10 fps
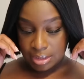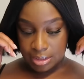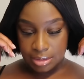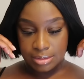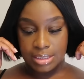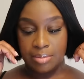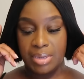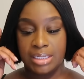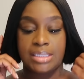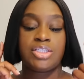it looks like
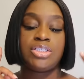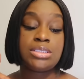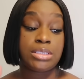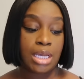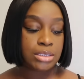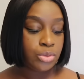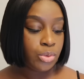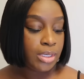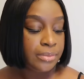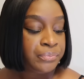my lash is not
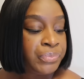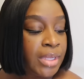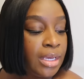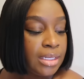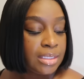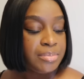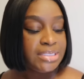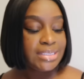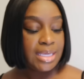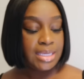on but let
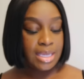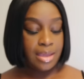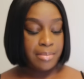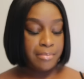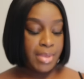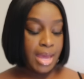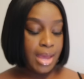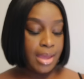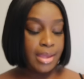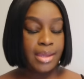me take
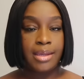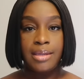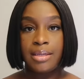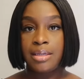my